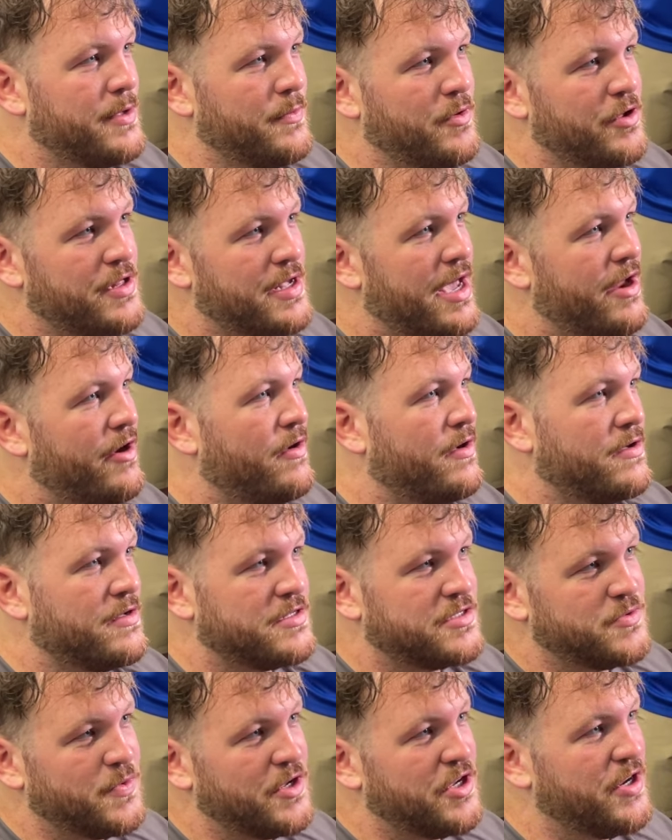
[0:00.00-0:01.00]
and we just kind of all
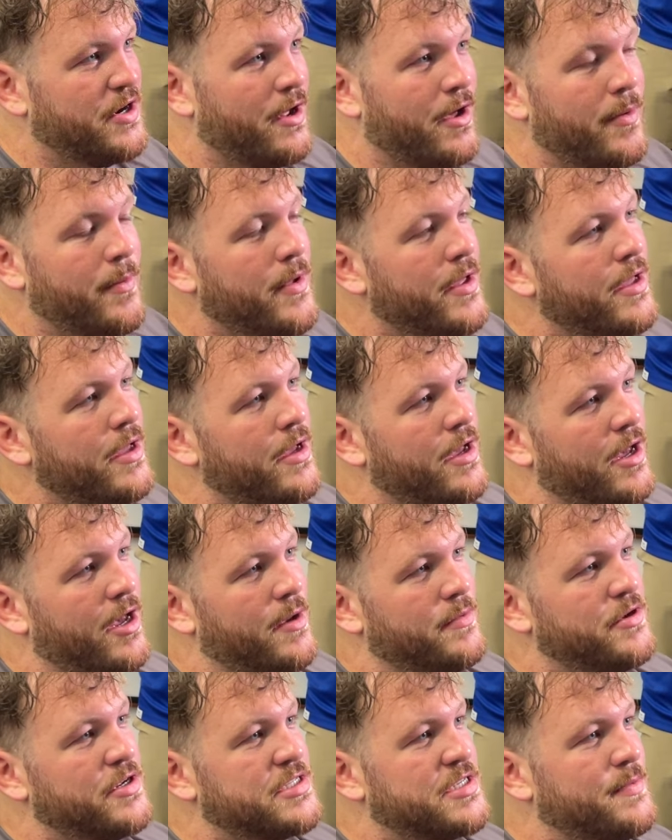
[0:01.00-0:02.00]
switch it up
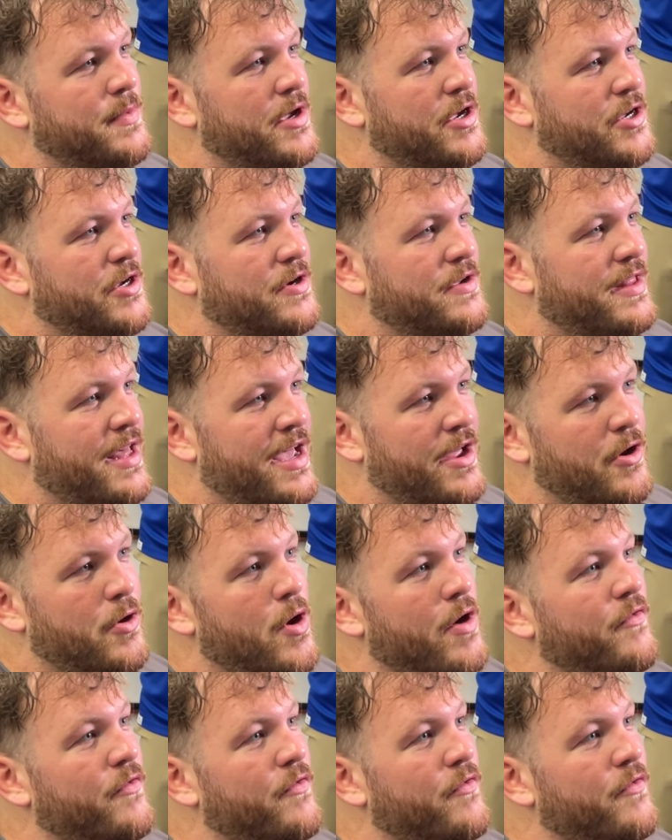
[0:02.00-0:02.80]
just to make sure that